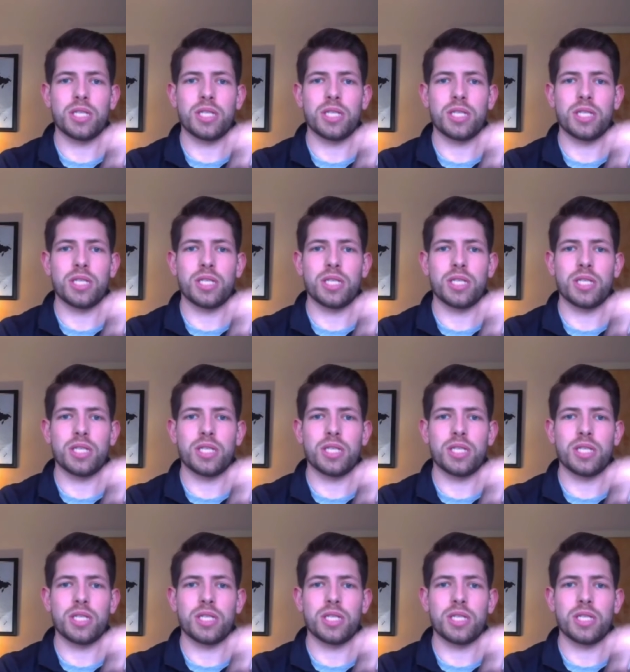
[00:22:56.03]
Alpha
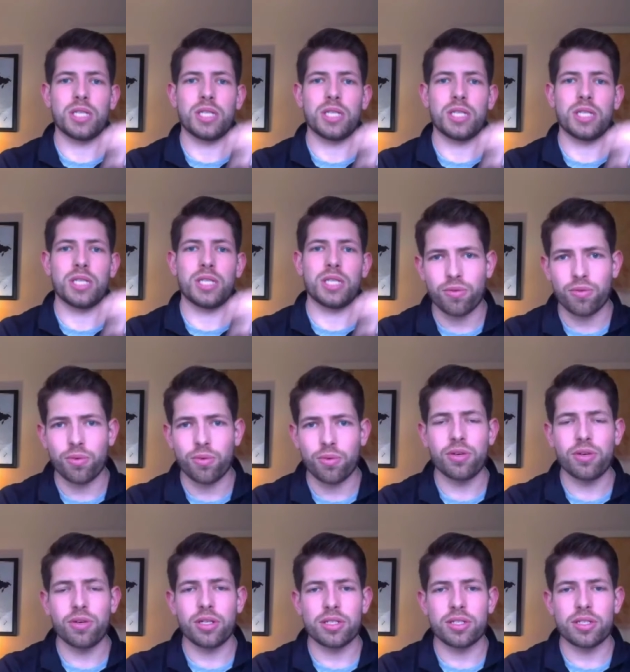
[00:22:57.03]
courses or the Christ Life or
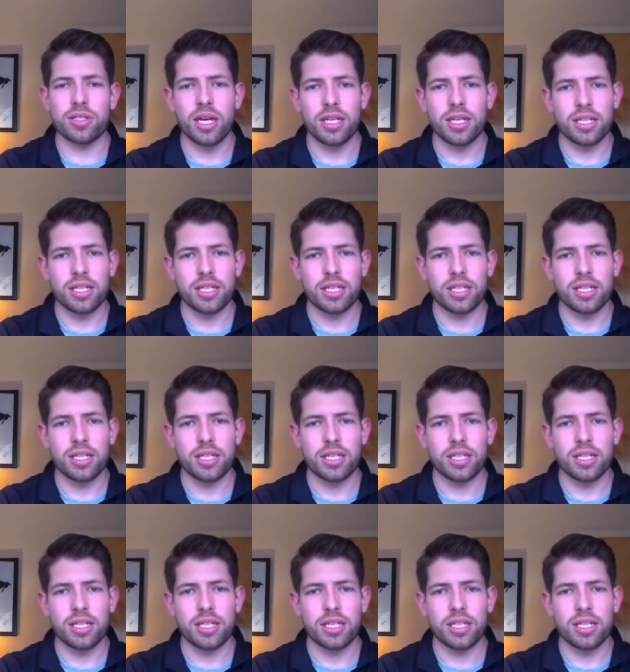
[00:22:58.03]
whatever it is,